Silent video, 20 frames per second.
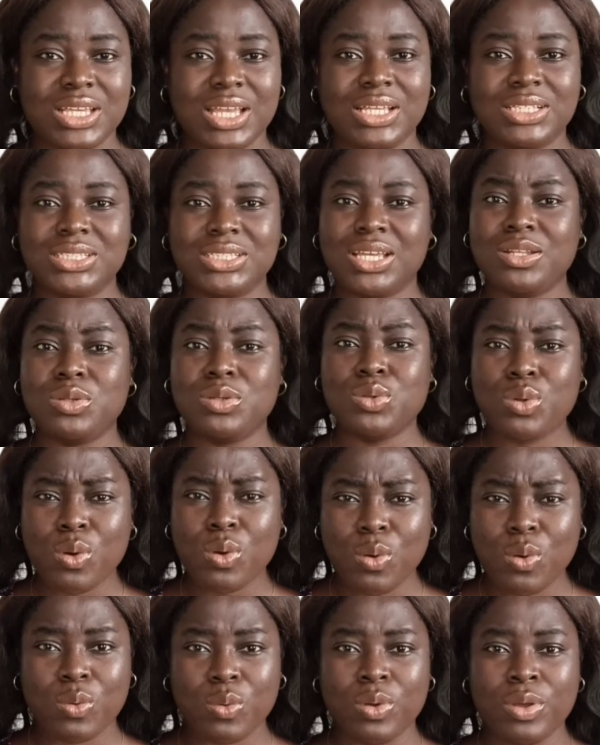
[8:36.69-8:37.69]
I said,
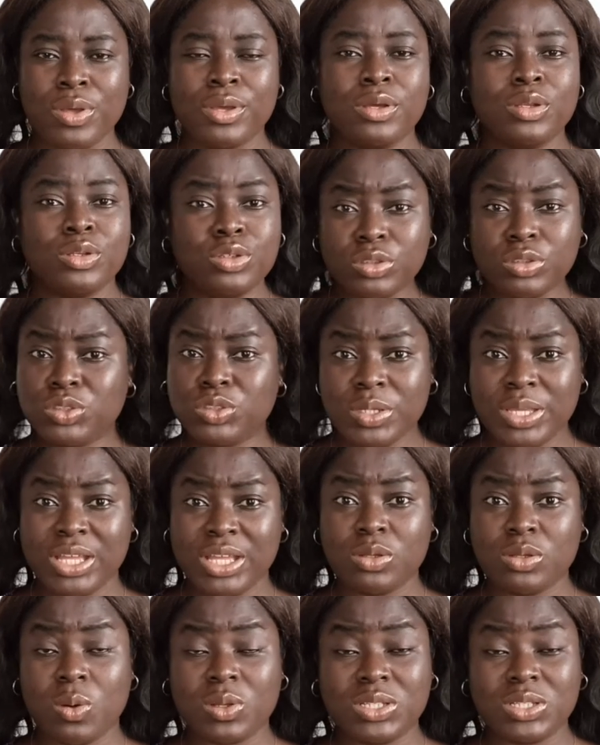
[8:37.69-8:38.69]
no, don't you
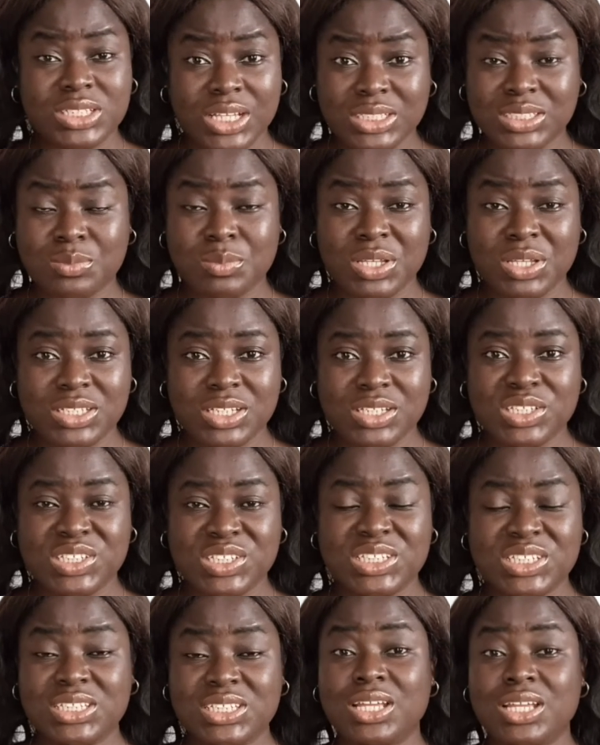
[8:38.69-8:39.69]
get court text
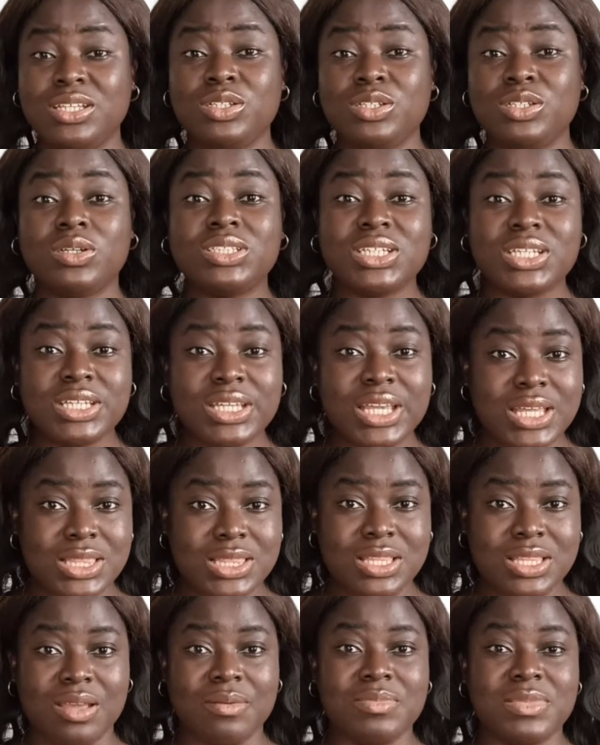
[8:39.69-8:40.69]
messages? He said he doesn't
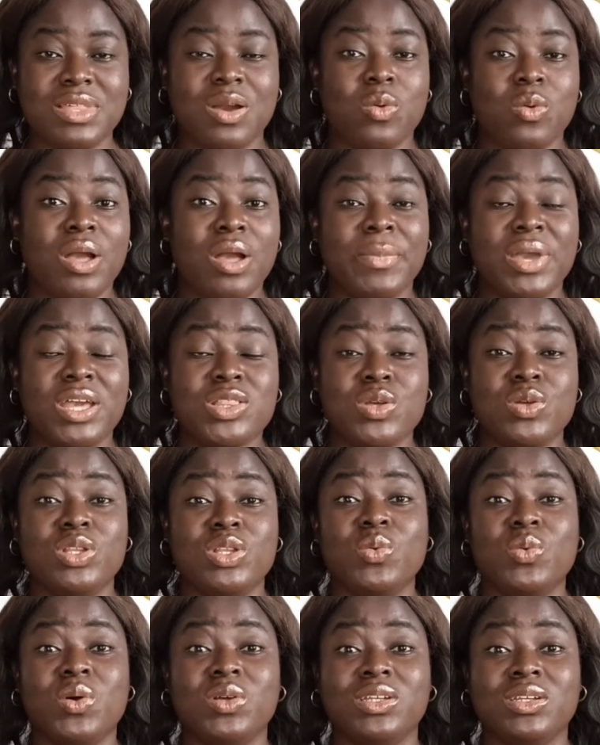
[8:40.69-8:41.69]
get them. That why am I the
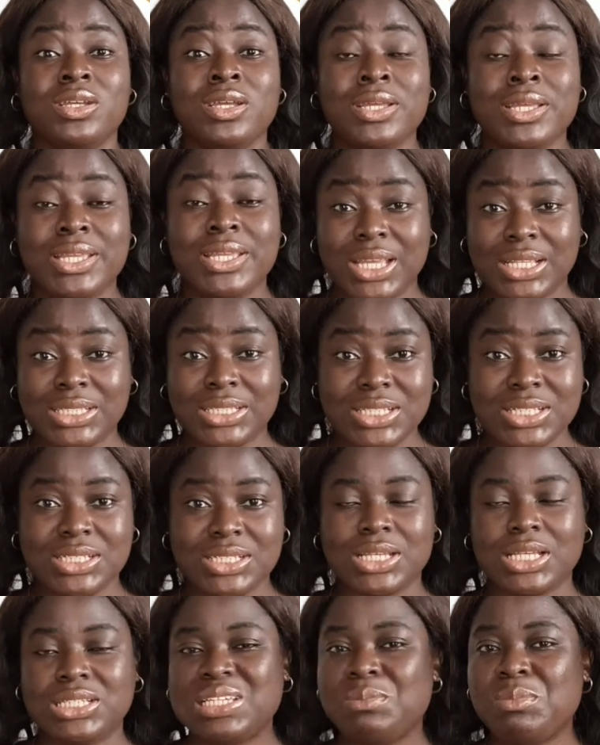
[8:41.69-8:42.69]
only one getting
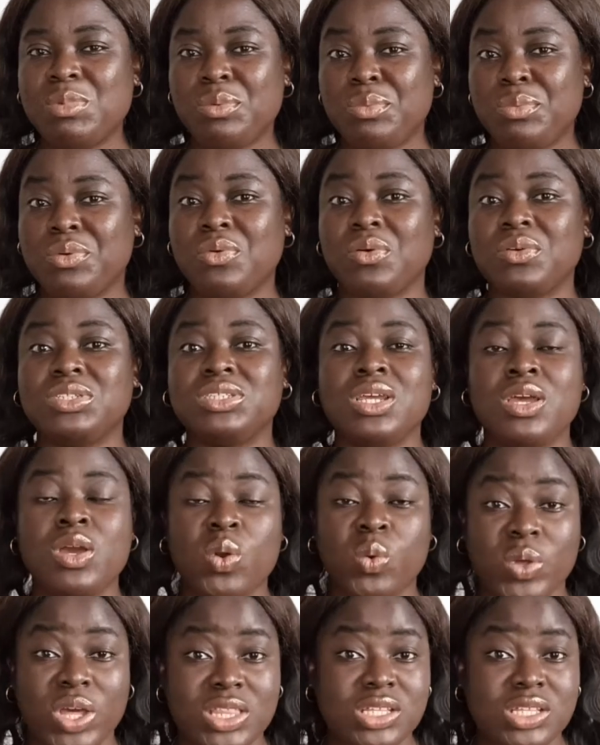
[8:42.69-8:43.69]
it? I said, maybe because
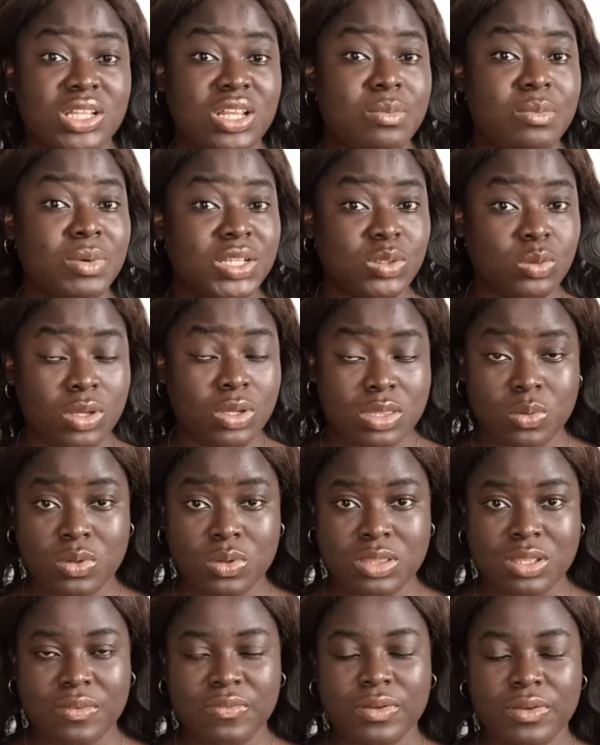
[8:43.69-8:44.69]
we are the claimant, we are the
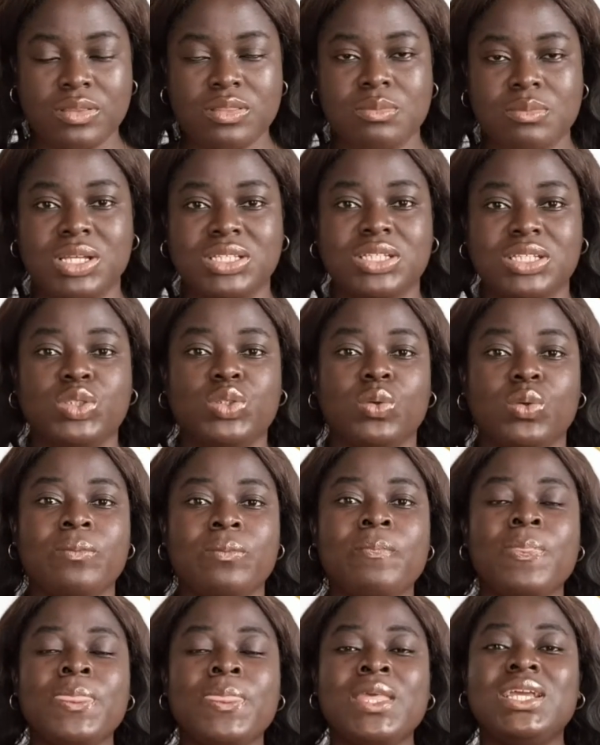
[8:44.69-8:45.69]
one that filed the matter. So
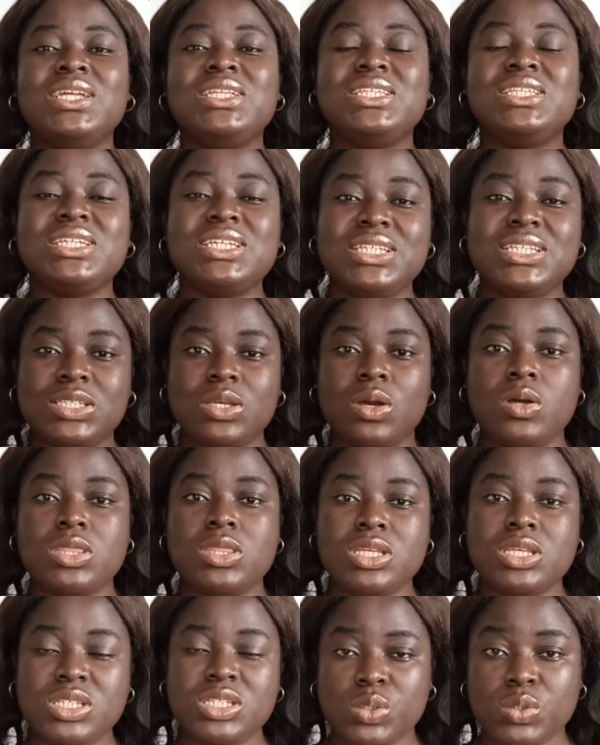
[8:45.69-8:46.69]
it is on
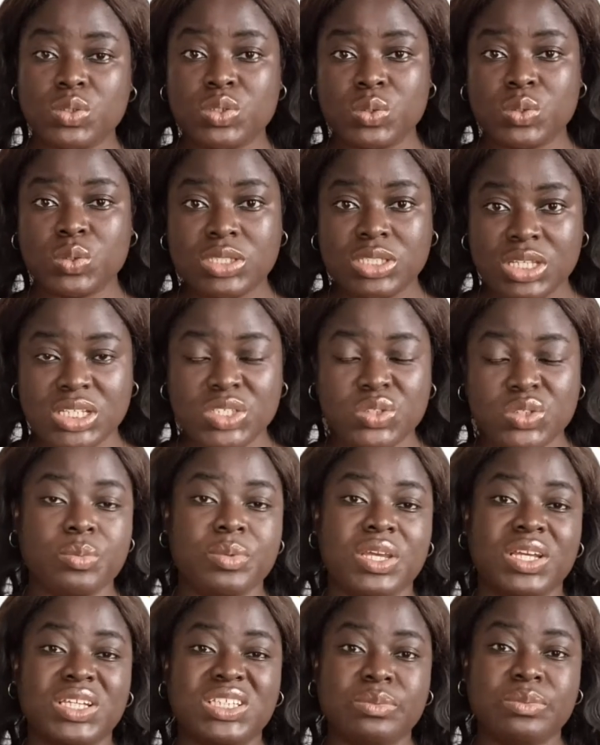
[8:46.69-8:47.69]
this social date. We'll
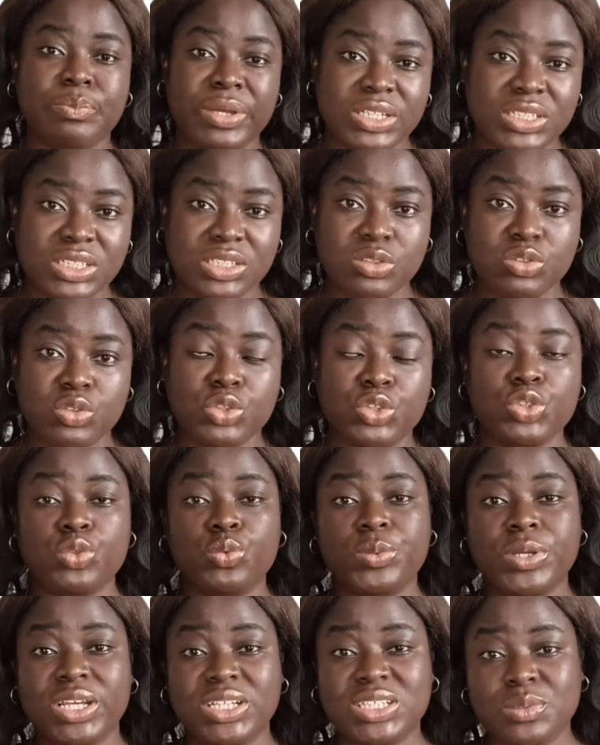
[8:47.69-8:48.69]
be expecting,
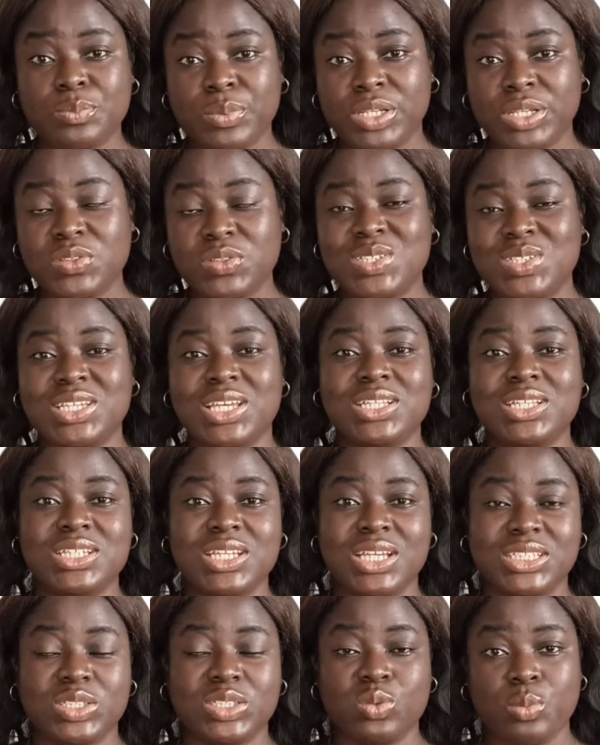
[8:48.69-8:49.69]
we expect. You said
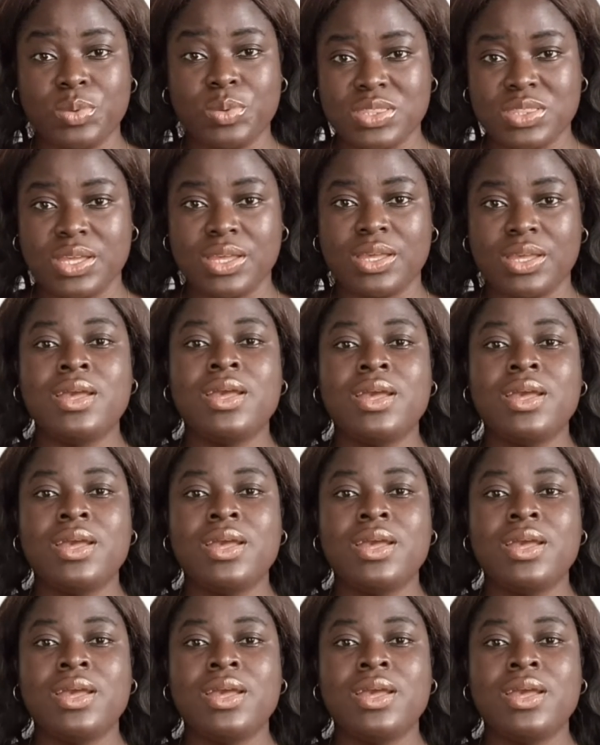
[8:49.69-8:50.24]
yes, it will be there,